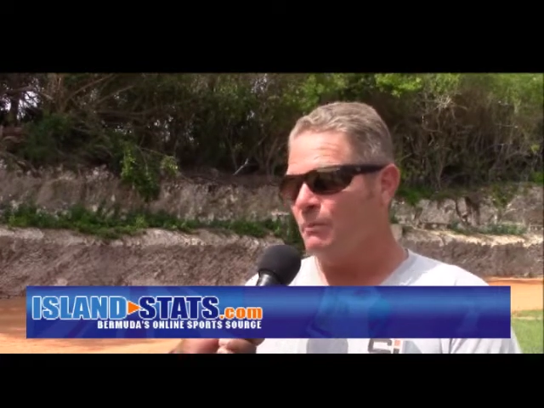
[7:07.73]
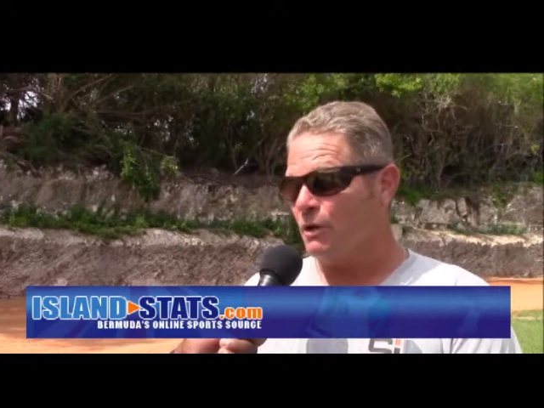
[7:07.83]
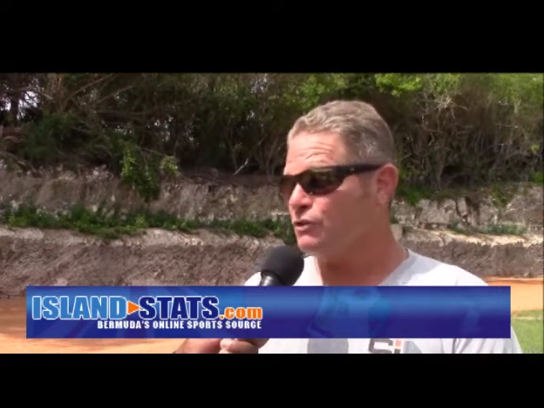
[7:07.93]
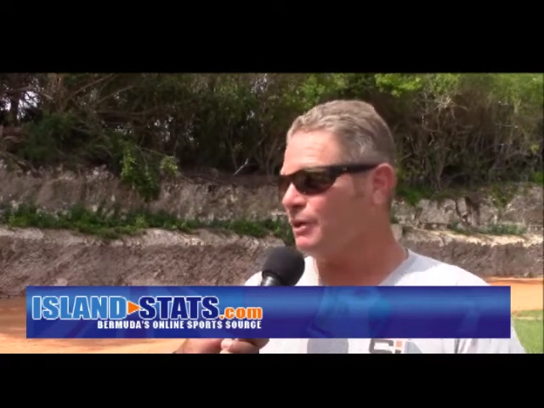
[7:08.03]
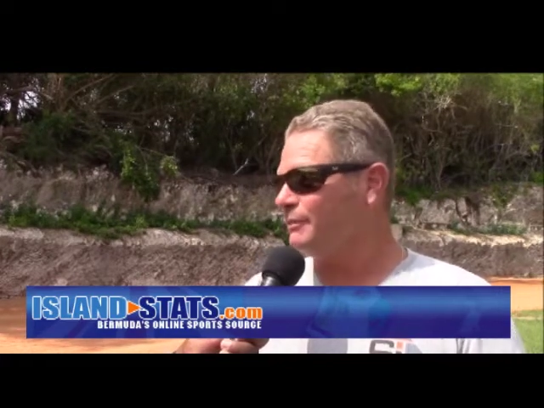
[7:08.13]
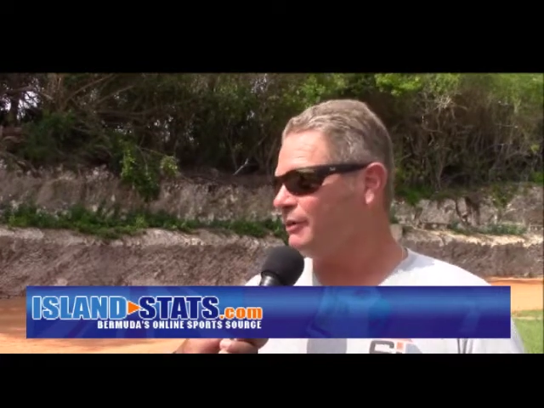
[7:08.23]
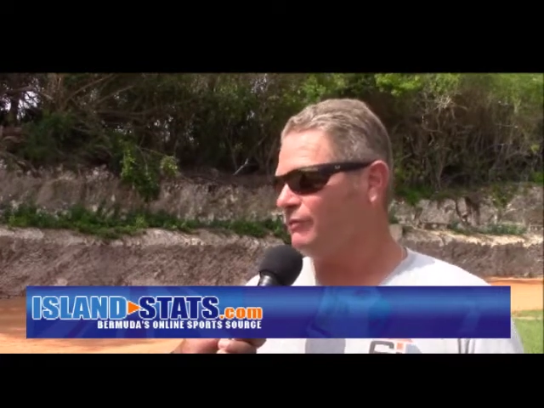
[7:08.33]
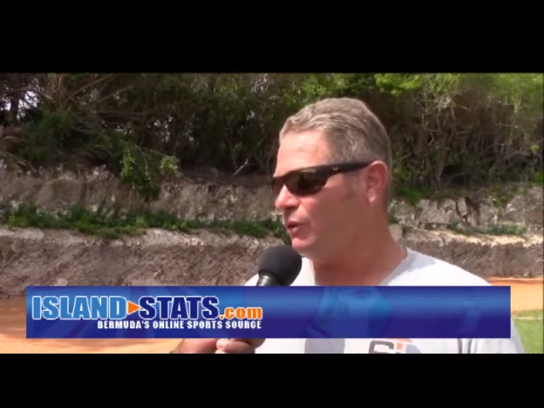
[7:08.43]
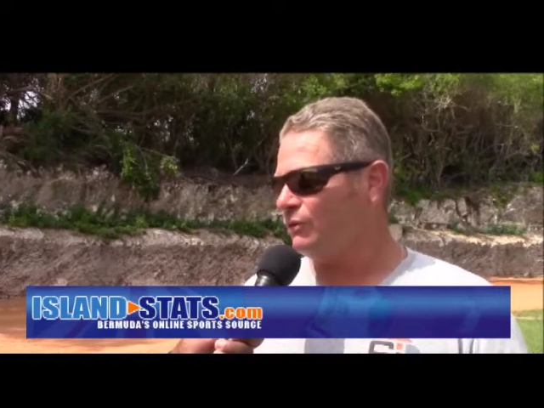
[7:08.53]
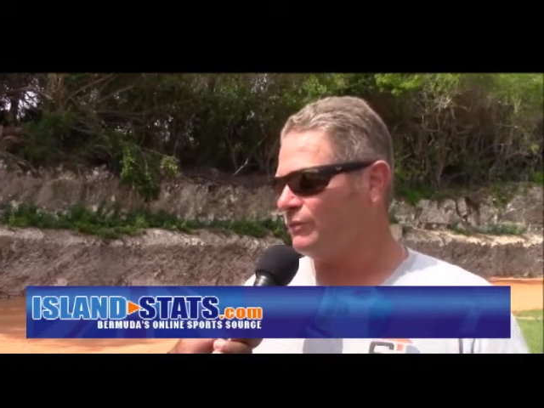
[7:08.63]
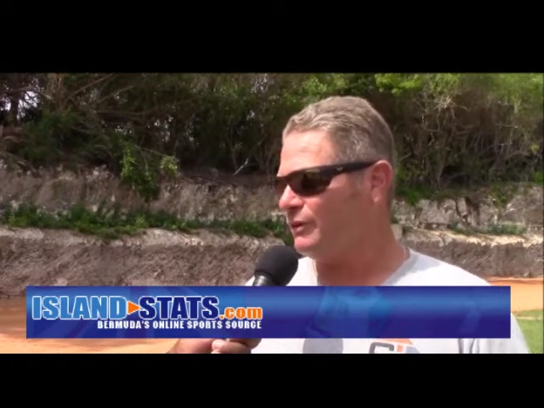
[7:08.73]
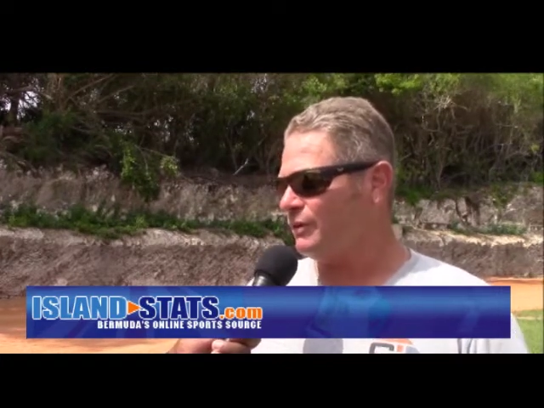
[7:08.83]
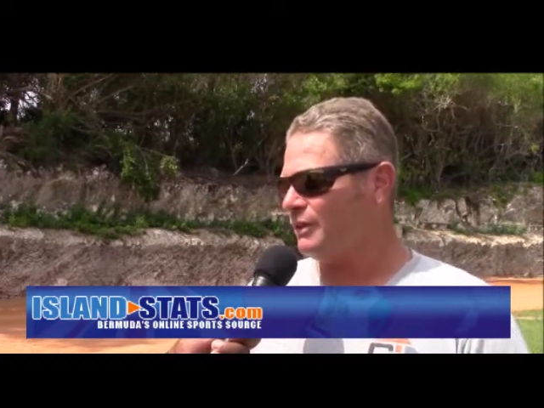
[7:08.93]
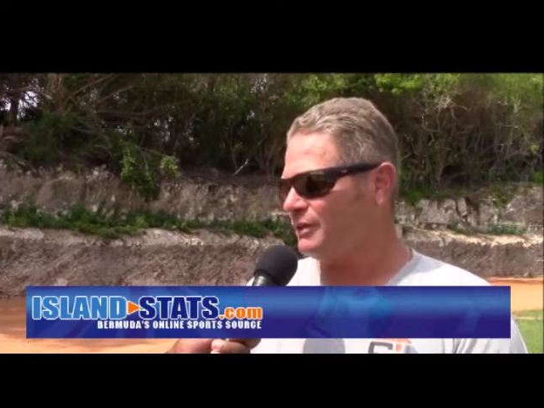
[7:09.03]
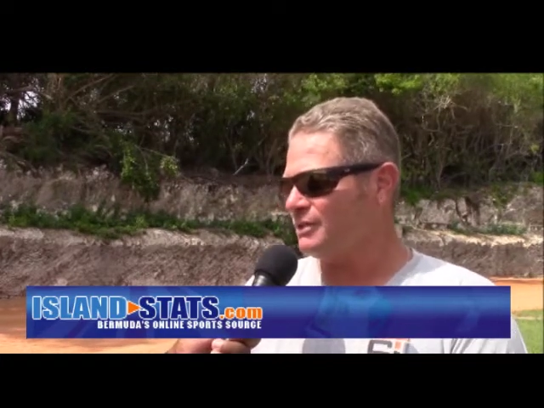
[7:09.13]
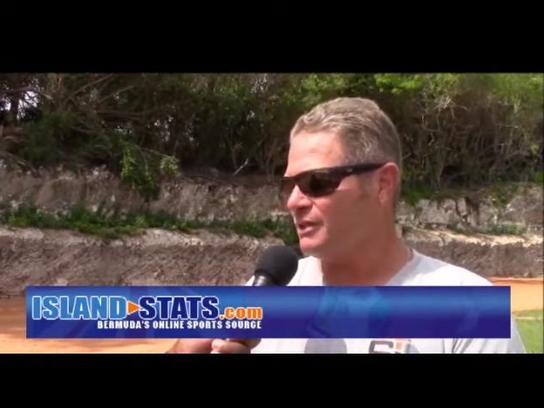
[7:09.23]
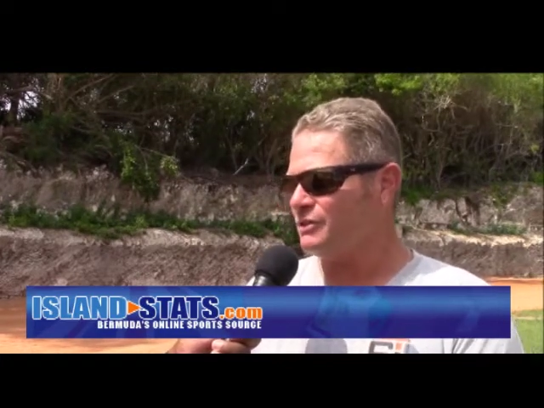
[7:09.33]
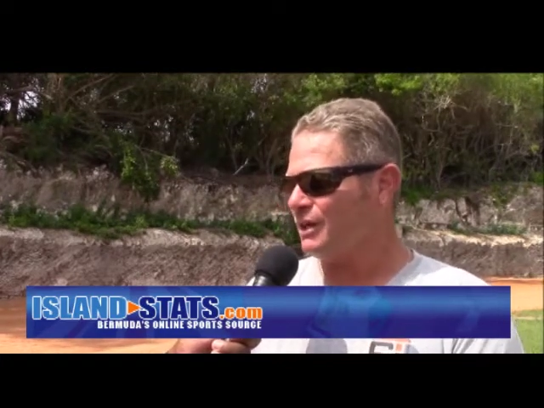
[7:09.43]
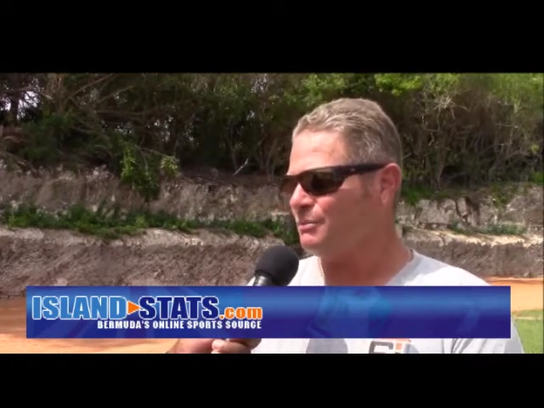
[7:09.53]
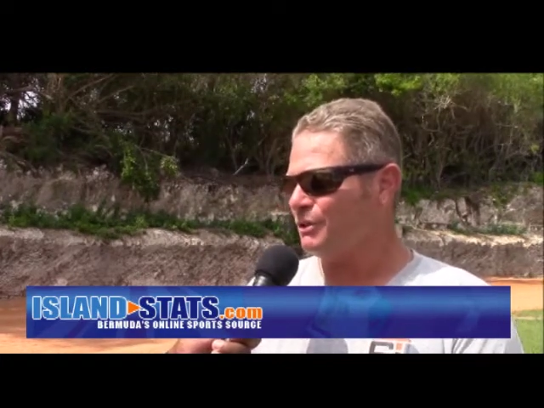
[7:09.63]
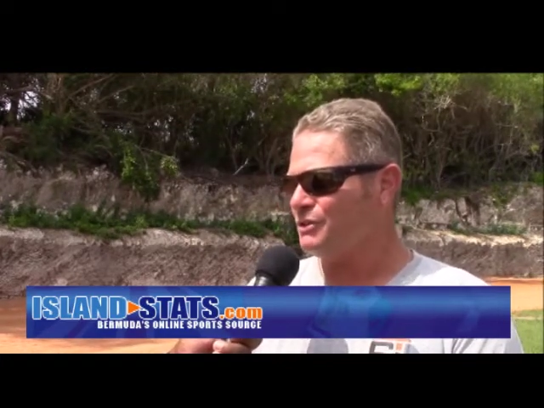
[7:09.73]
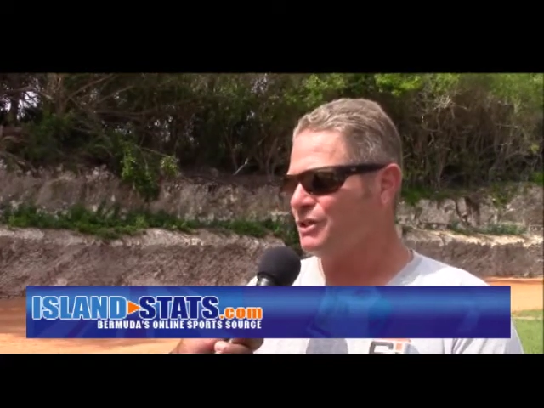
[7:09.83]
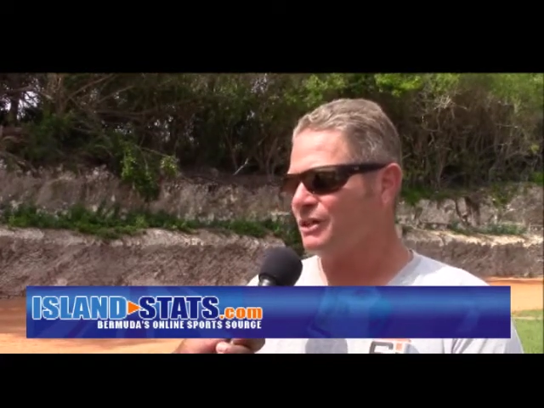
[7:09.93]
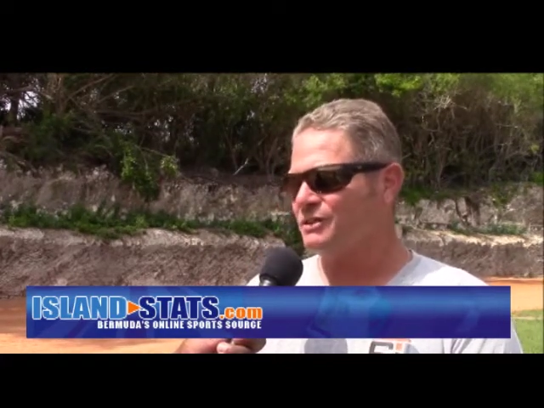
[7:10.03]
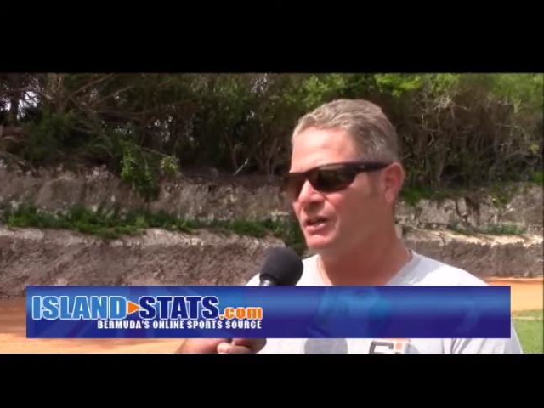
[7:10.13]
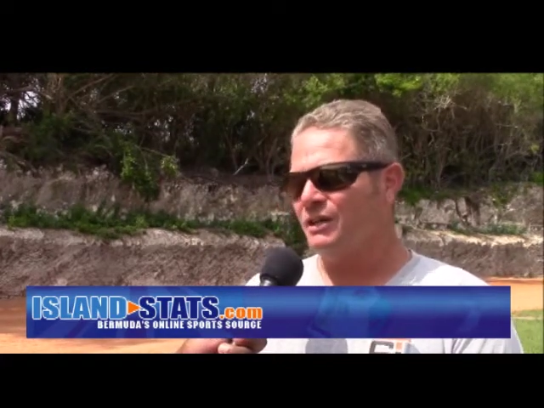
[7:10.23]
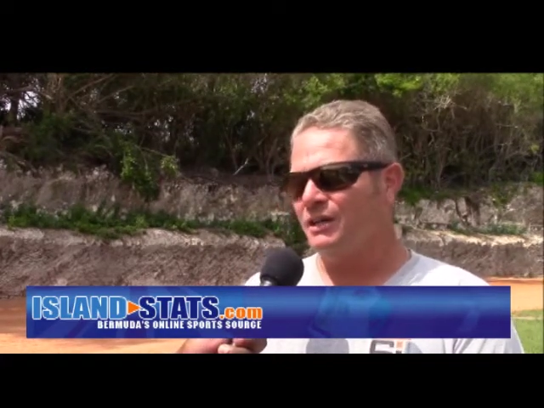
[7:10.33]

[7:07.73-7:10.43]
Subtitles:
Most of them are involved in the entire project.